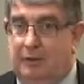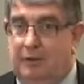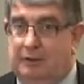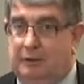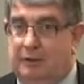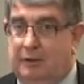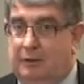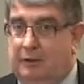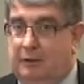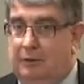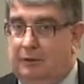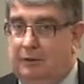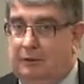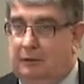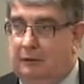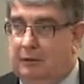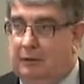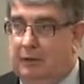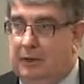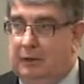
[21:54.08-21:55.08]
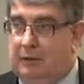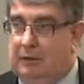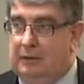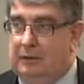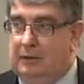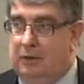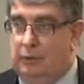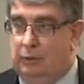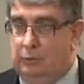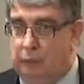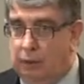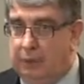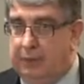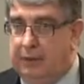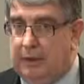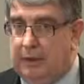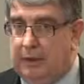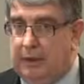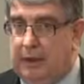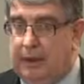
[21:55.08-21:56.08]
So there will
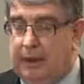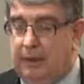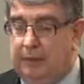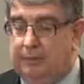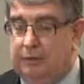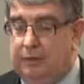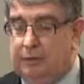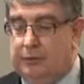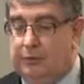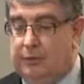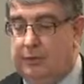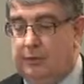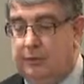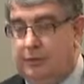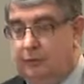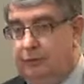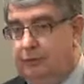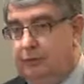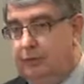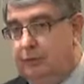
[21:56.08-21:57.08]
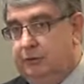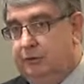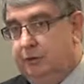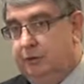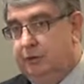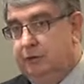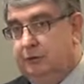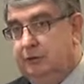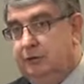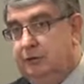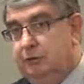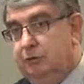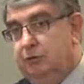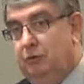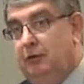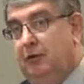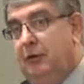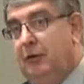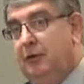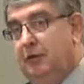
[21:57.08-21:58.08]
be a link between different services
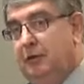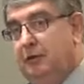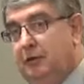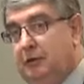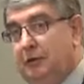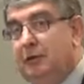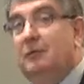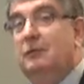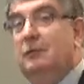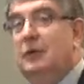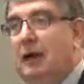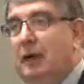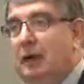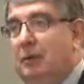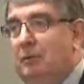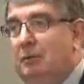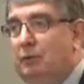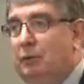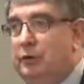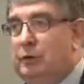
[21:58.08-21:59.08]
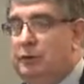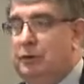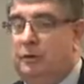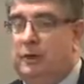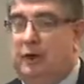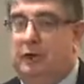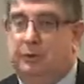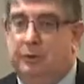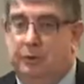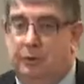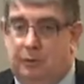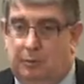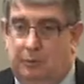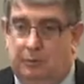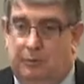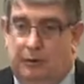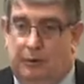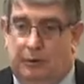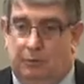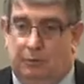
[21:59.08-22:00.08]
provided which enable you to
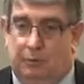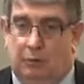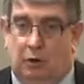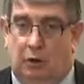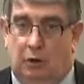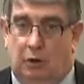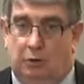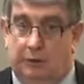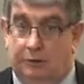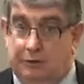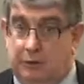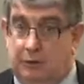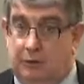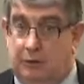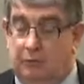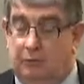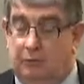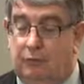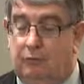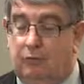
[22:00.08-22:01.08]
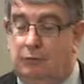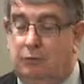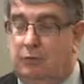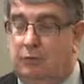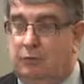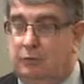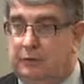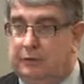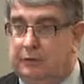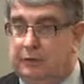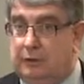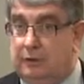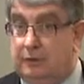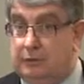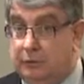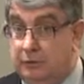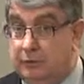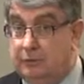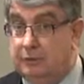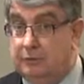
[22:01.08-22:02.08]
provide a more holistic full set of
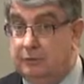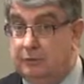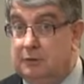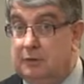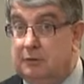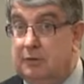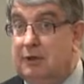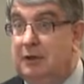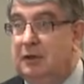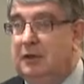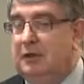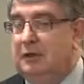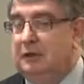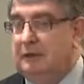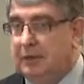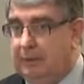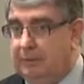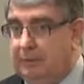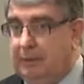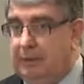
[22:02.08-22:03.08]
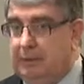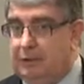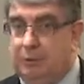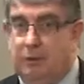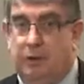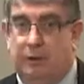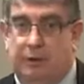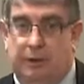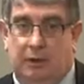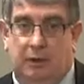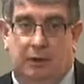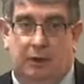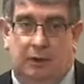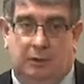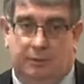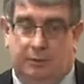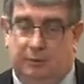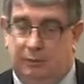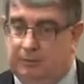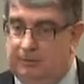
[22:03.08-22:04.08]
services. Some of those might be at a
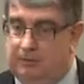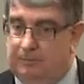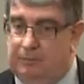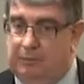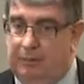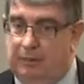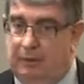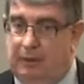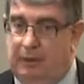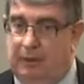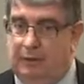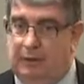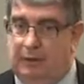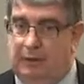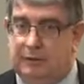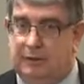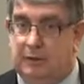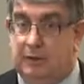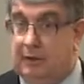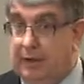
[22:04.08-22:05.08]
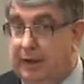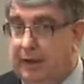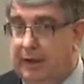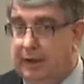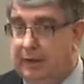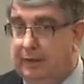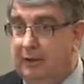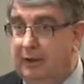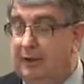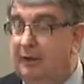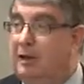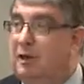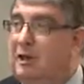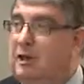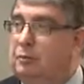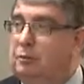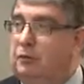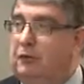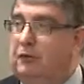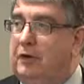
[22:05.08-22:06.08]
loss, and that's okay,
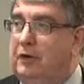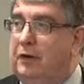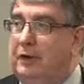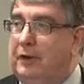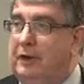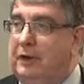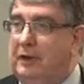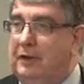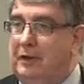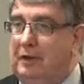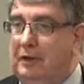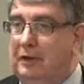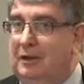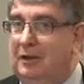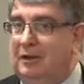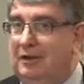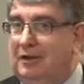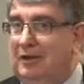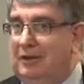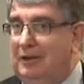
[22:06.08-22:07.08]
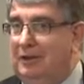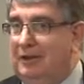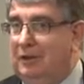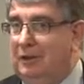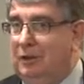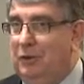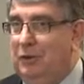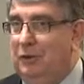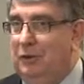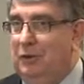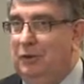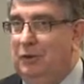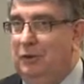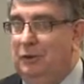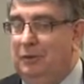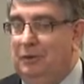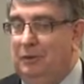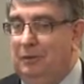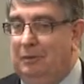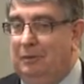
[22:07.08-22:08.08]
providing
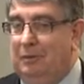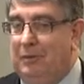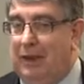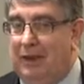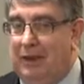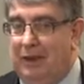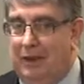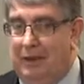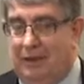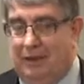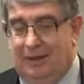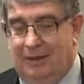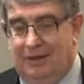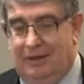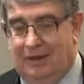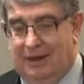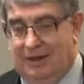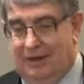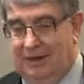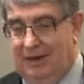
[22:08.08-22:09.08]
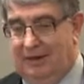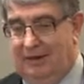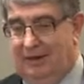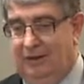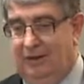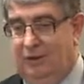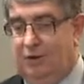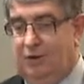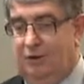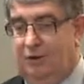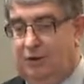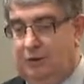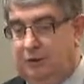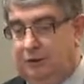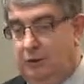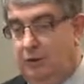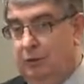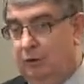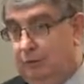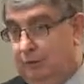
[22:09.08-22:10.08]
you bear that in the
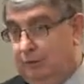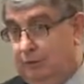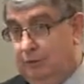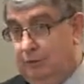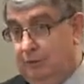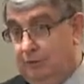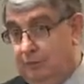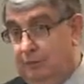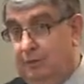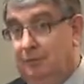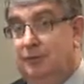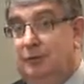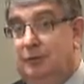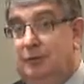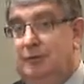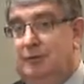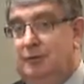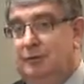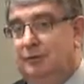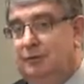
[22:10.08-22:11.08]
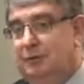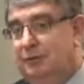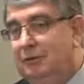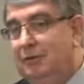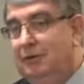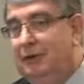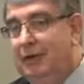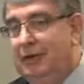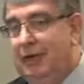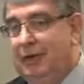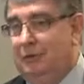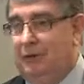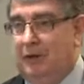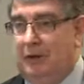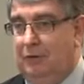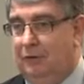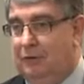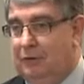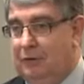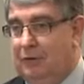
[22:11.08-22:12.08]
context of the whole service, because you can't
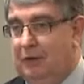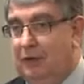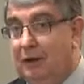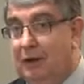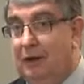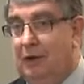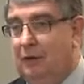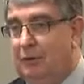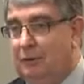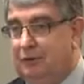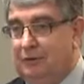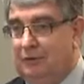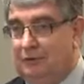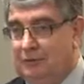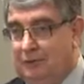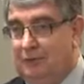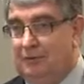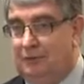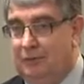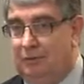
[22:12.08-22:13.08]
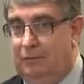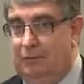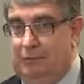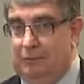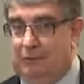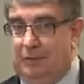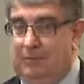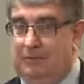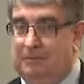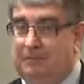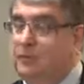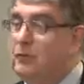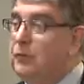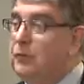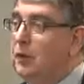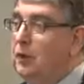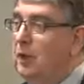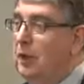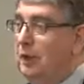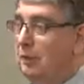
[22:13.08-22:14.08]
run everything at a loss, obviously.
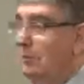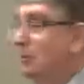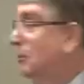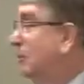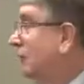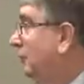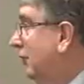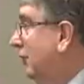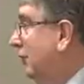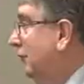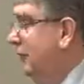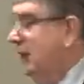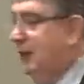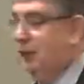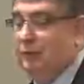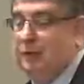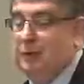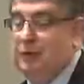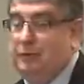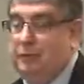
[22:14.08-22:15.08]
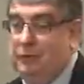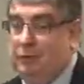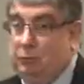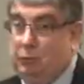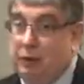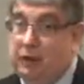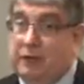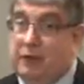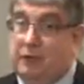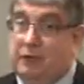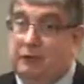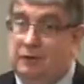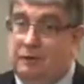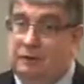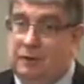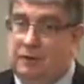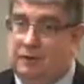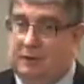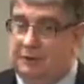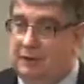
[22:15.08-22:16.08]
In fact, you can't run everything at break even,
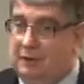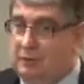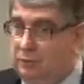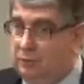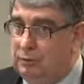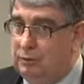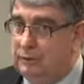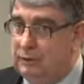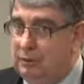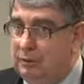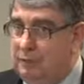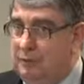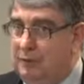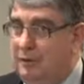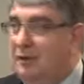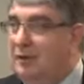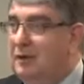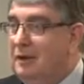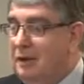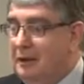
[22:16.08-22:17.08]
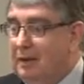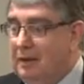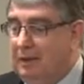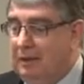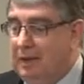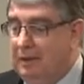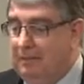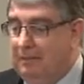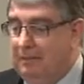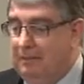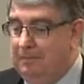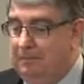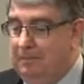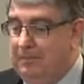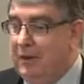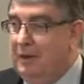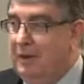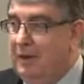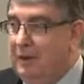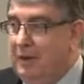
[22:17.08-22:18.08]
because that also
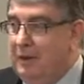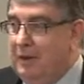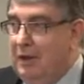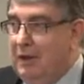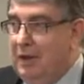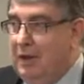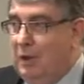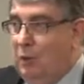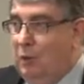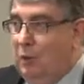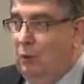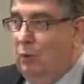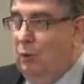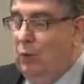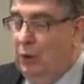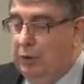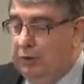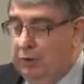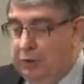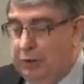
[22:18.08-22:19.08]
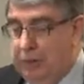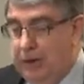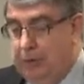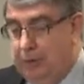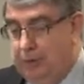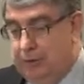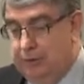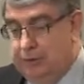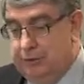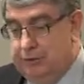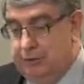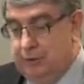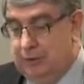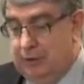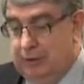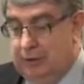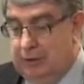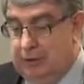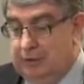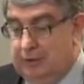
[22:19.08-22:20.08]
won't enable you
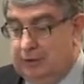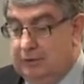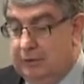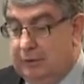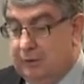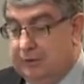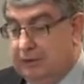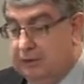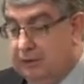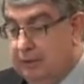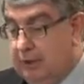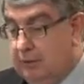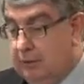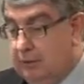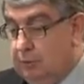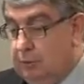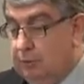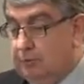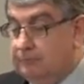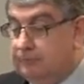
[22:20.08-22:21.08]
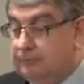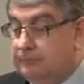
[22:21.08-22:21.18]
to be sustainable.